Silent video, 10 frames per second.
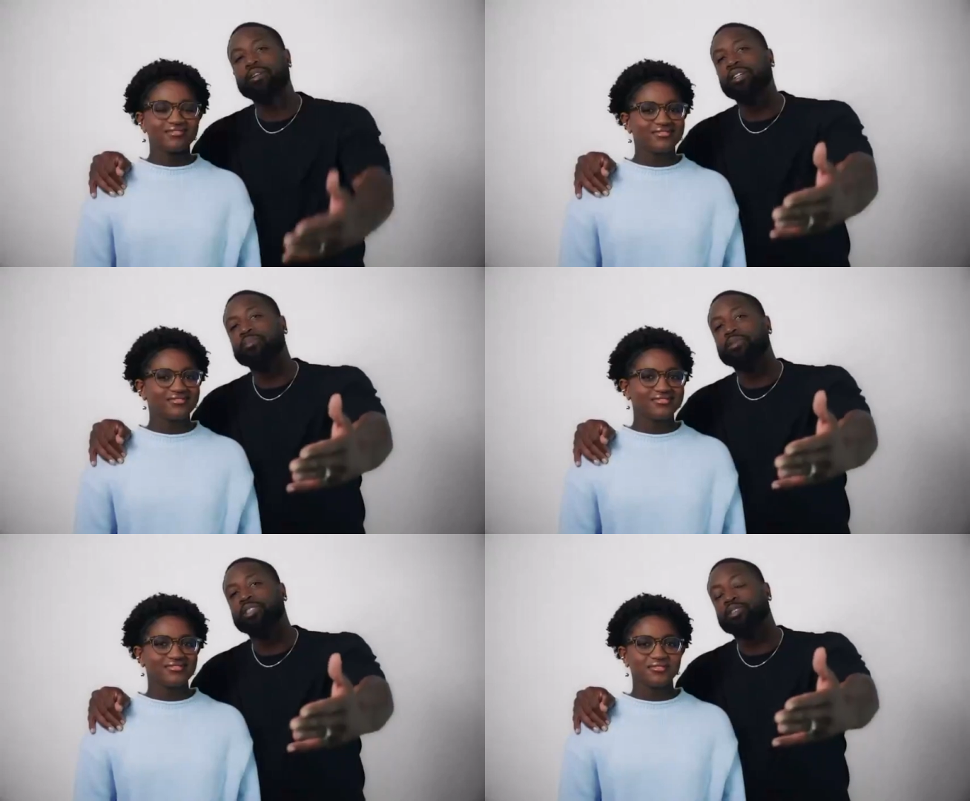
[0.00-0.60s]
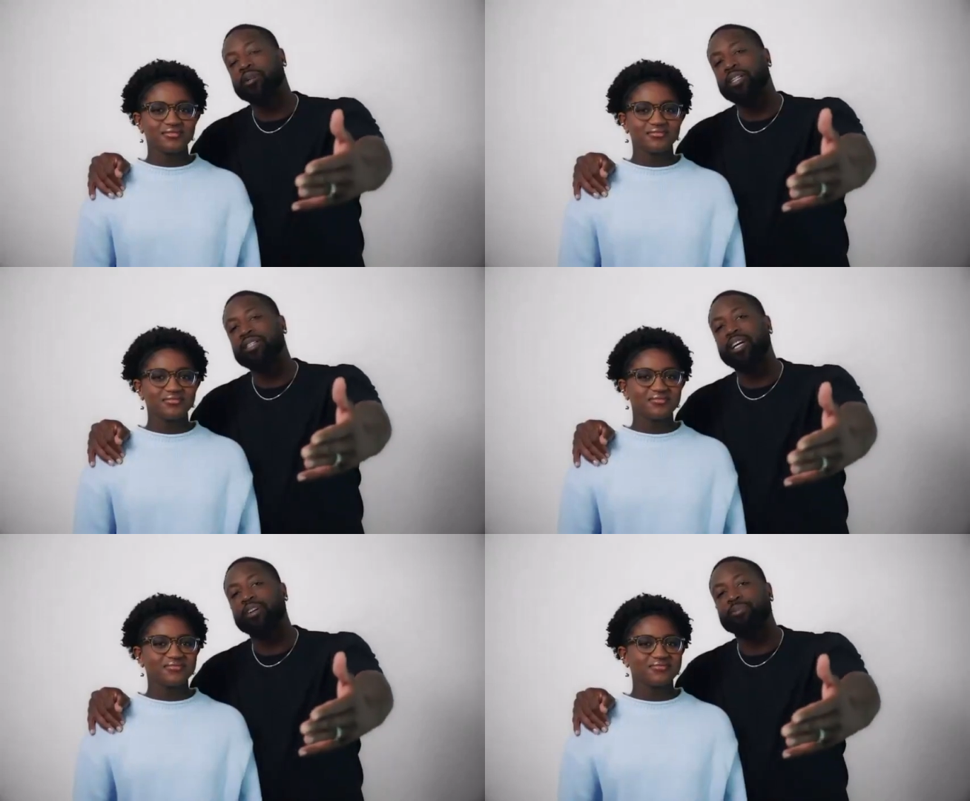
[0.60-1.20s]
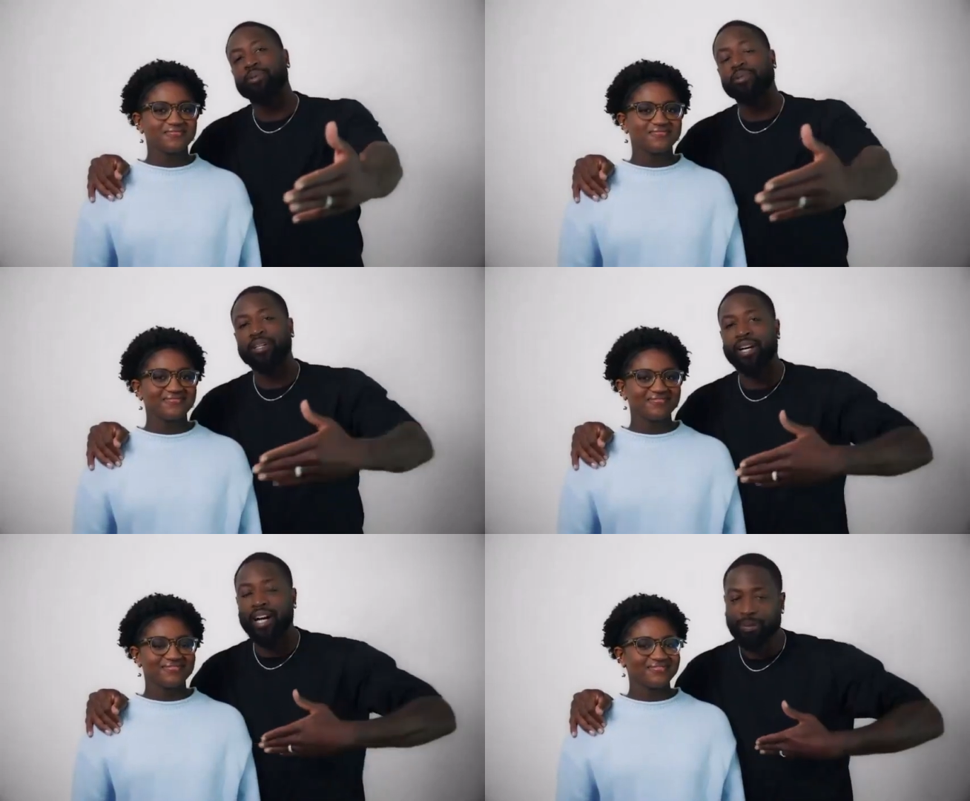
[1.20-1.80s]
Speaker 1: Welcome to Translatable.
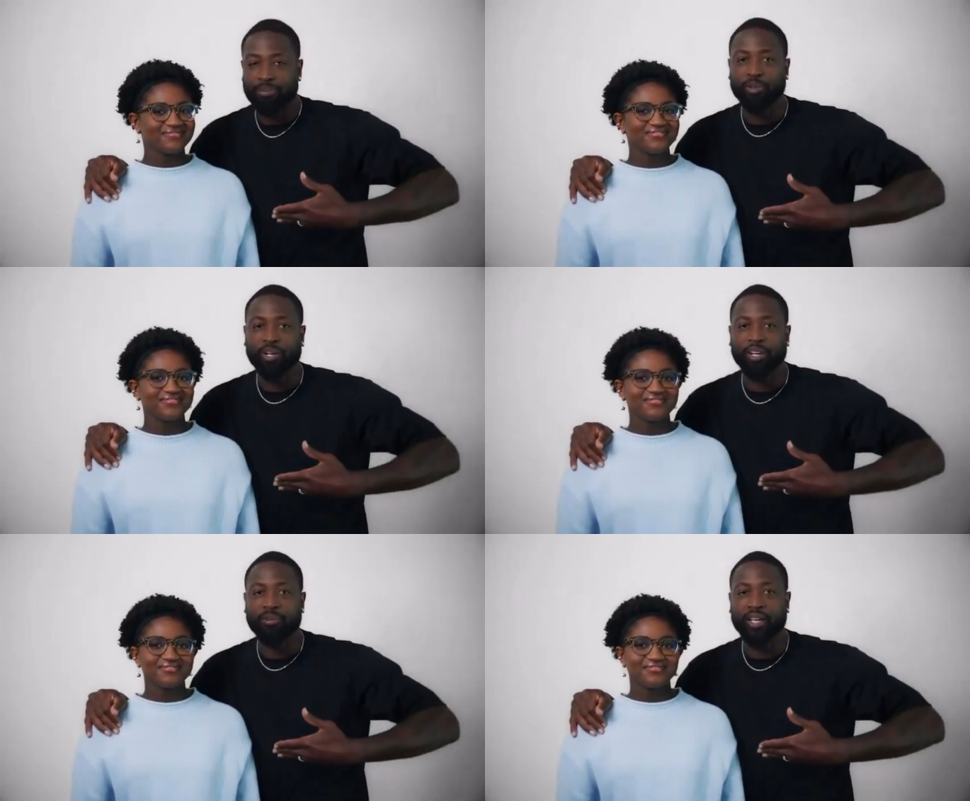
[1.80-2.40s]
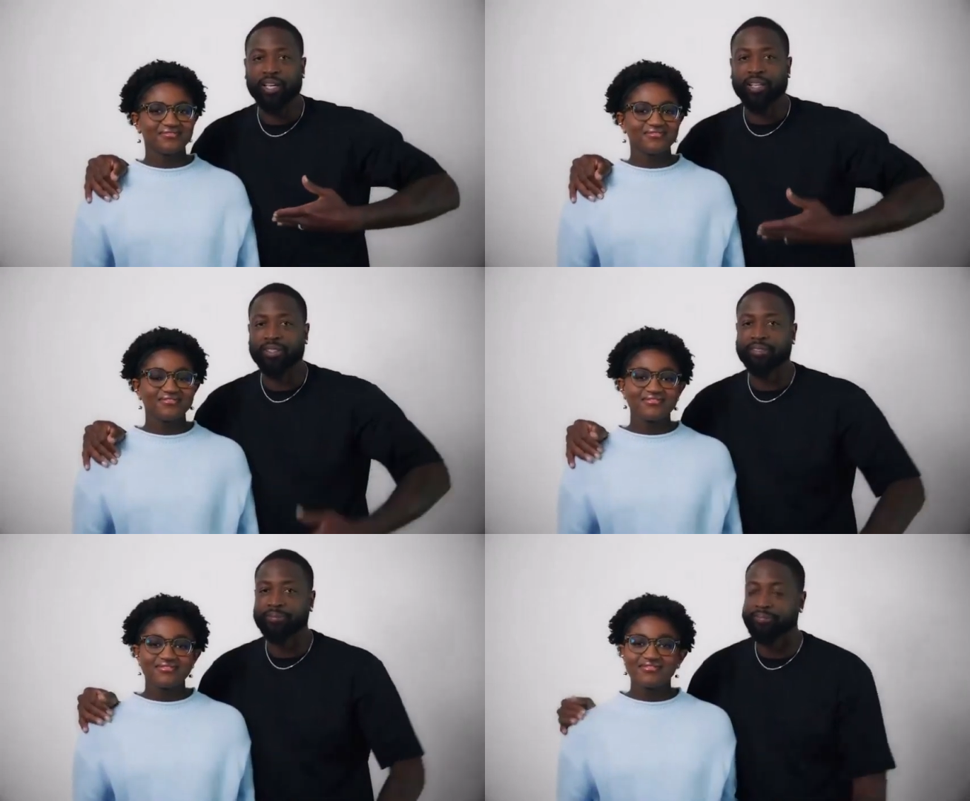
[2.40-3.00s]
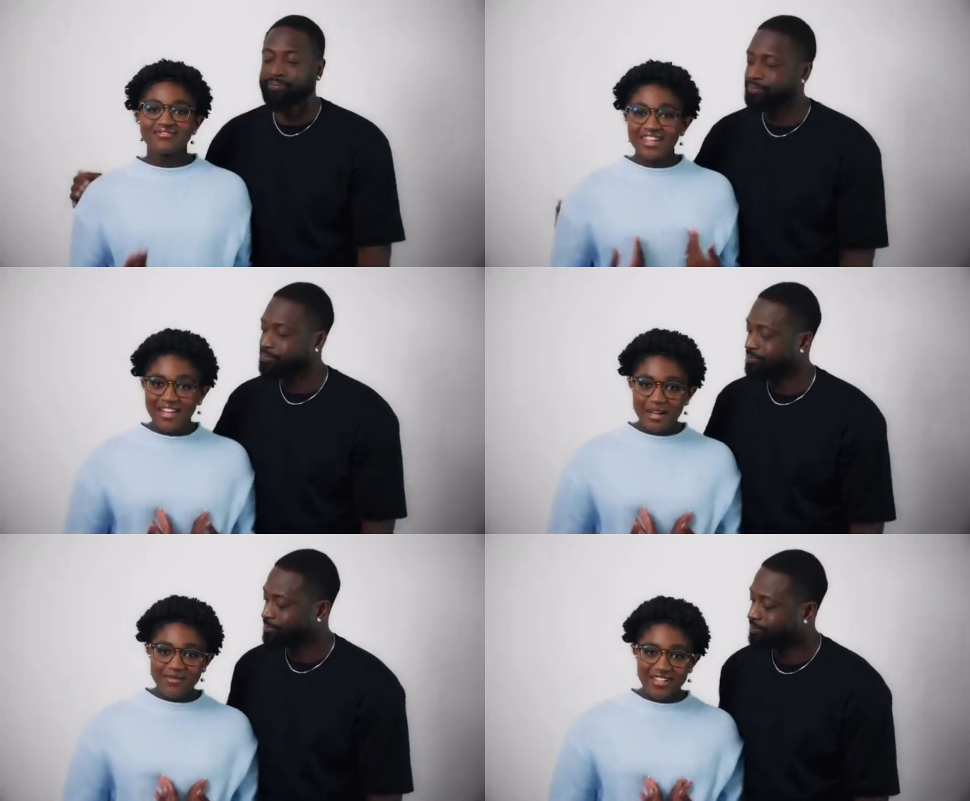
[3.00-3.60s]
I'm Dwyane Wade.
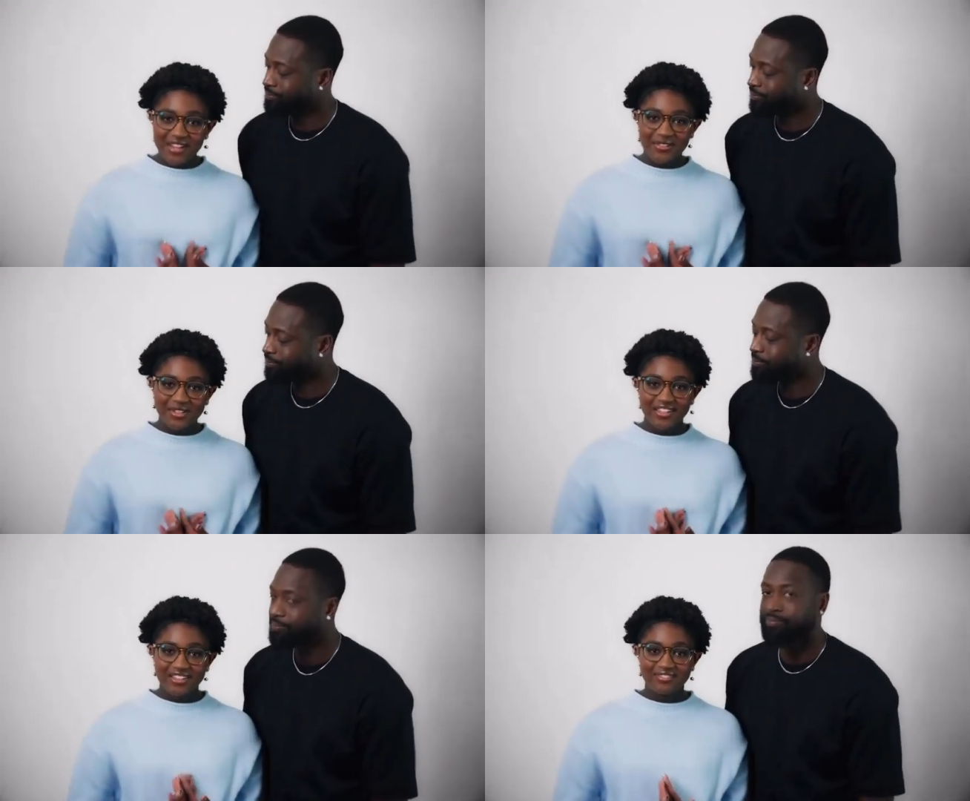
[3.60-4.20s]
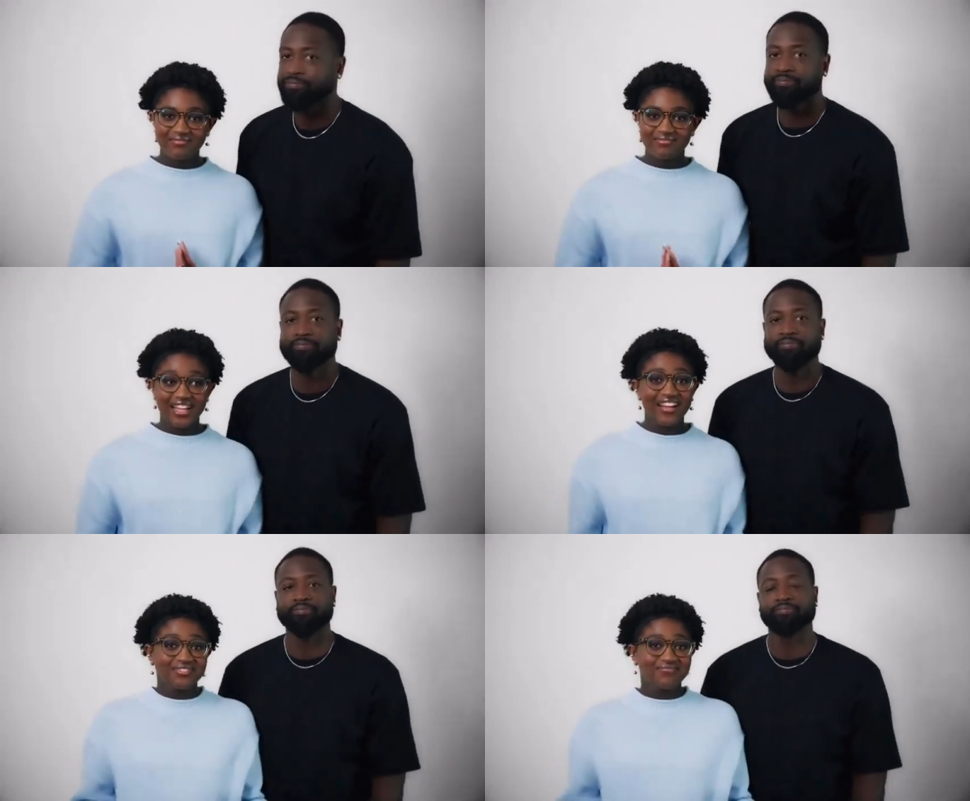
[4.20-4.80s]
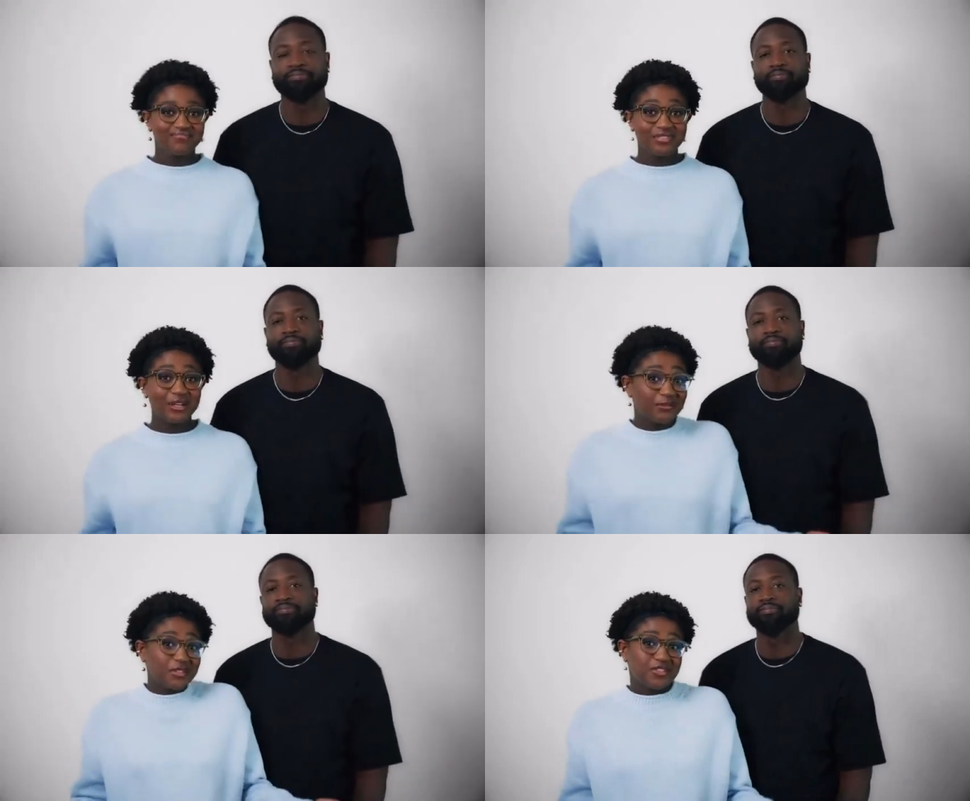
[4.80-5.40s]
Speaker 2: And I'm Zaya Wade. And yeah,
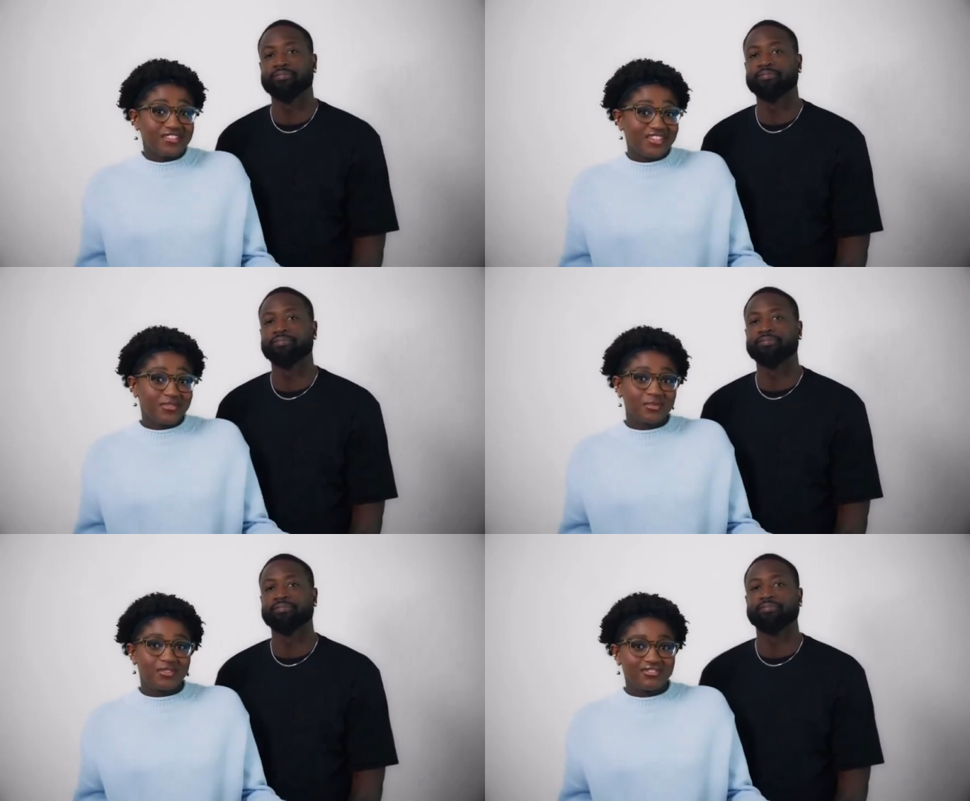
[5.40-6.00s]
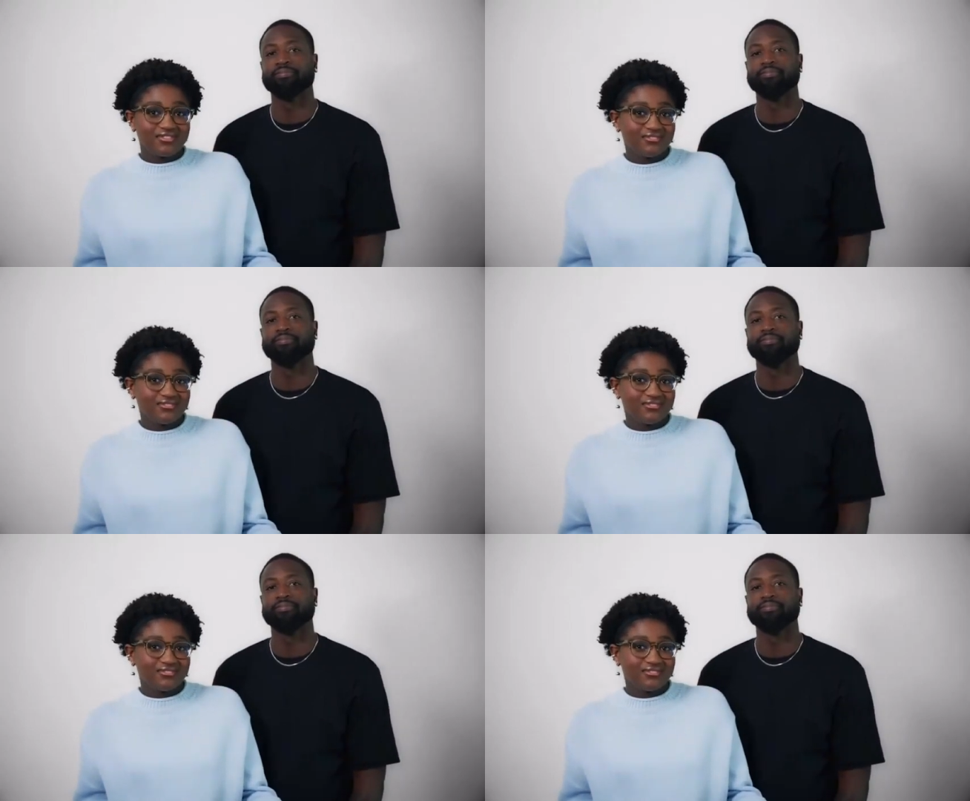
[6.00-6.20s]
welcome to Translatable.